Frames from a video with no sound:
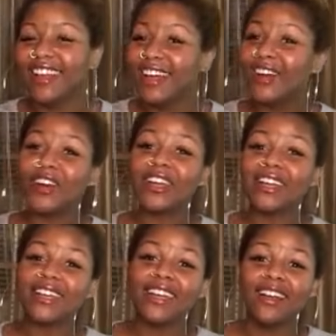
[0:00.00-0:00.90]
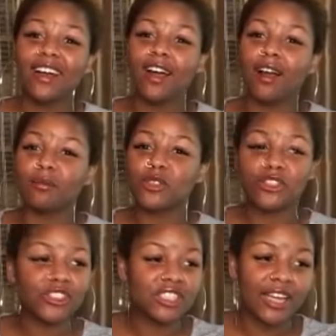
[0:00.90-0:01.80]
Okay? So you
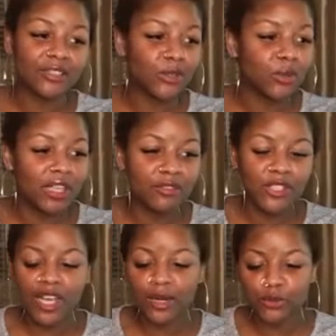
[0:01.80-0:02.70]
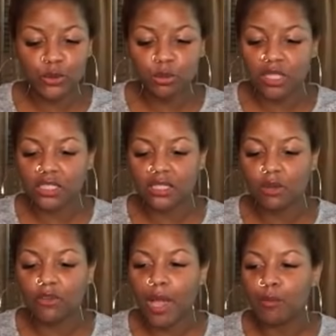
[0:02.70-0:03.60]
just got to do whatever you got to do to make
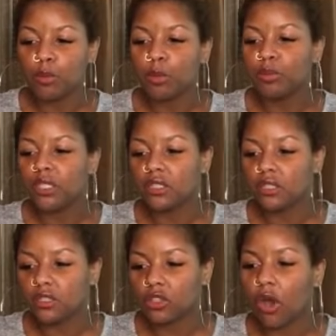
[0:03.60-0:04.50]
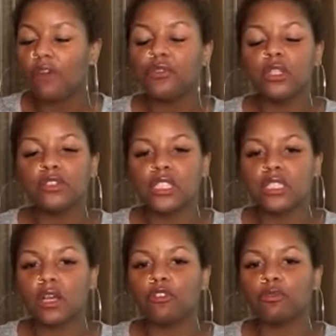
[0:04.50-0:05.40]
yourself happy, but be thoughtful of
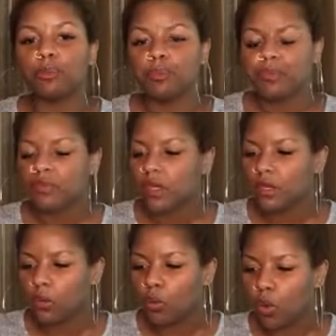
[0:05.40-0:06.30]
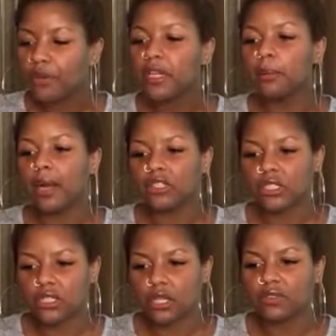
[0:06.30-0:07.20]
yourself. Worry about
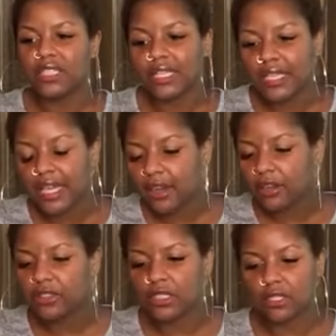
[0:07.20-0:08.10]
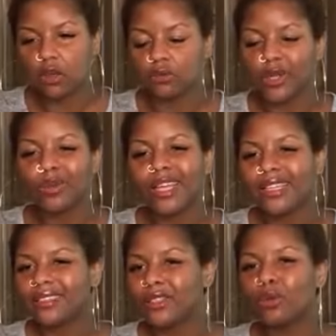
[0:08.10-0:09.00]
yourself. Take care of yourself. Don't
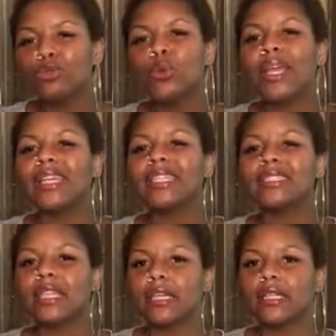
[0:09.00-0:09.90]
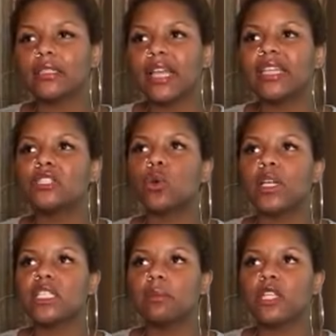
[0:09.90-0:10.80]
do anything that is
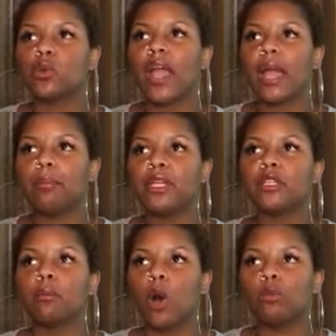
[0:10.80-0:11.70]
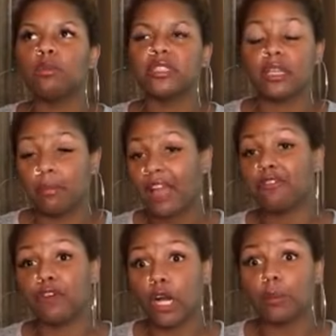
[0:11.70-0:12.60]
going to make you happy in the moment, but then might
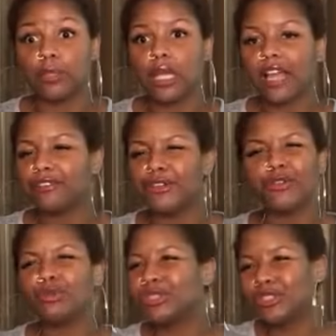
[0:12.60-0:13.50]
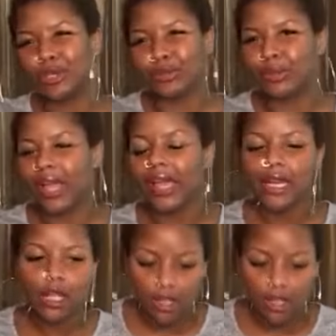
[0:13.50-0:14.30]
fuck up your life in the future. Don't do that.